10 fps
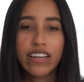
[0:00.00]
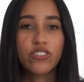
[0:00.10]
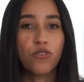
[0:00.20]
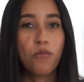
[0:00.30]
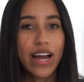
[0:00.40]

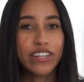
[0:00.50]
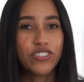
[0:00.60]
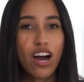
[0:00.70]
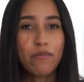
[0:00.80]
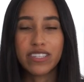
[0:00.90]
So my
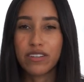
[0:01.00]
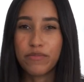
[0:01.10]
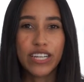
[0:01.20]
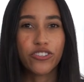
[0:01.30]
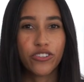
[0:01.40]
job is to
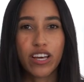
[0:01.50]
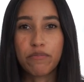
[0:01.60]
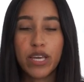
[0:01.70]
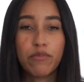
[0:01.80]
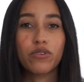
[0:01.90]
make sure that
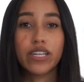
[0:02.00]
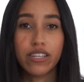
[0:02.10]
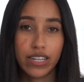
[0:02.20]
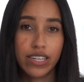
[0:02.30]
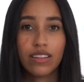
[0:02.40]
people hear it.